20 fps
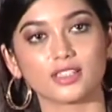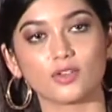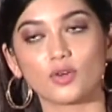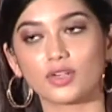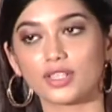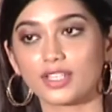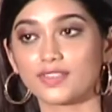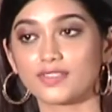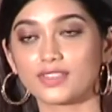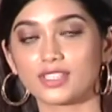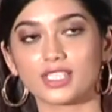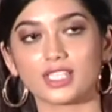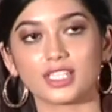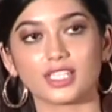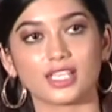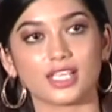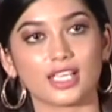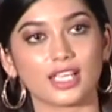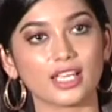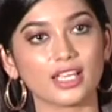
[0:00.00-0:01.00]
or gives it
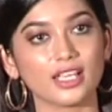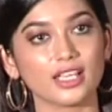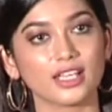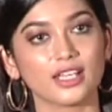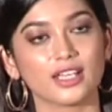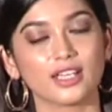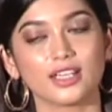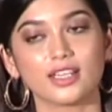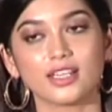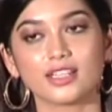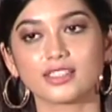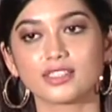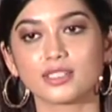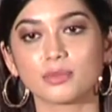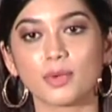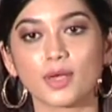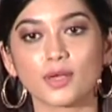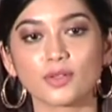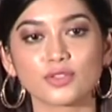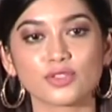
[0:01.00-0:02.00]
an A. It's
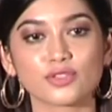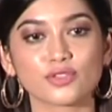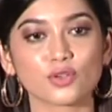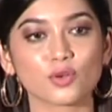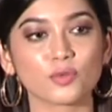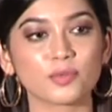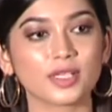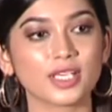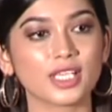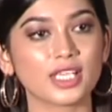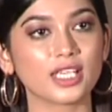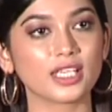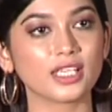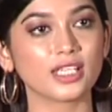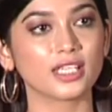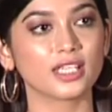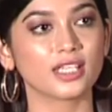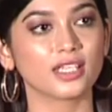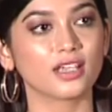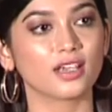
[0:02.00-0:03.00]
about so many.